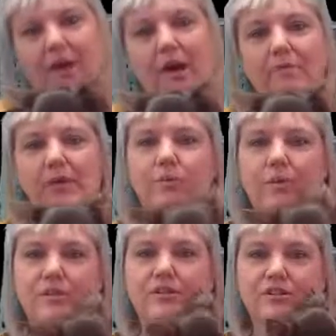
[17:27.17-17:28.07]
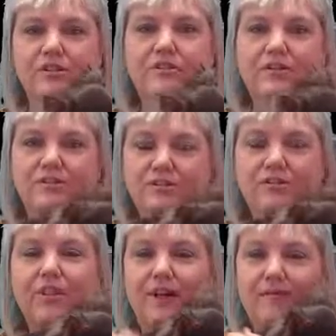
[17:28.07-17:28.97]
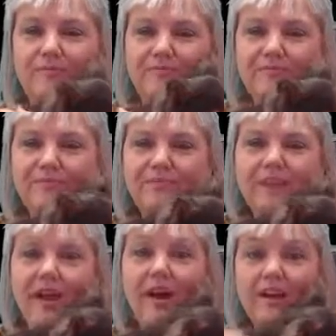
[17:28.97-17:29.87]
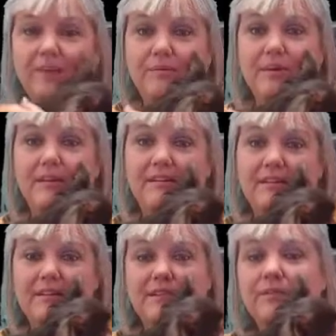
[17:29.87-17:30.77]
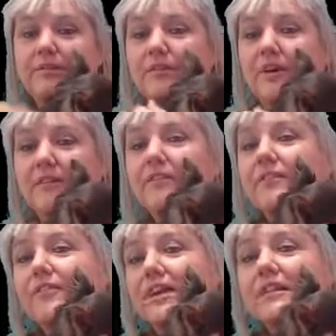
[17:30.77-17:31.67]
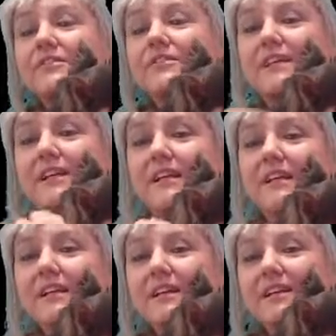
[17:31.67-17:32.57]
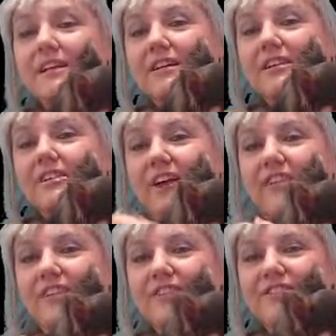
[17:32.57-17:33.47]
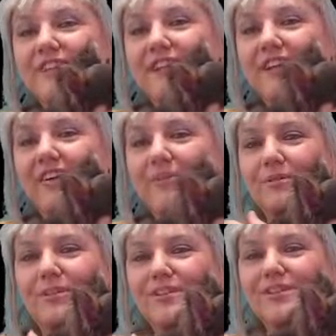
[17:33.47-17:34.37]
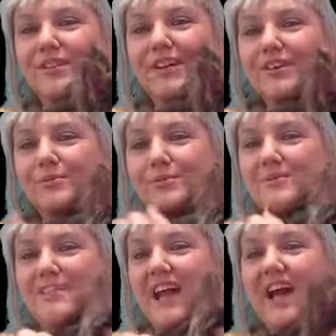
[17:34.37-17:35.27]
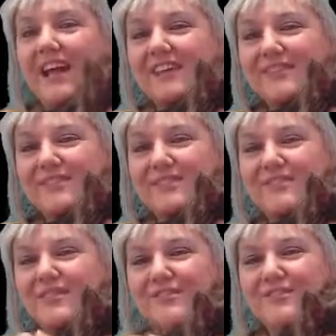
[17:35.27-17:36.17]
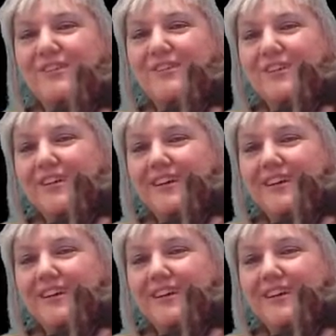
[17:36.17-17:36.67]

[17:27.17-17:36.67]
How many women do you know do that? I do it with quite a few friends, really, because I think you just get carried away because something else pops in your head, doesn't it, when you talk?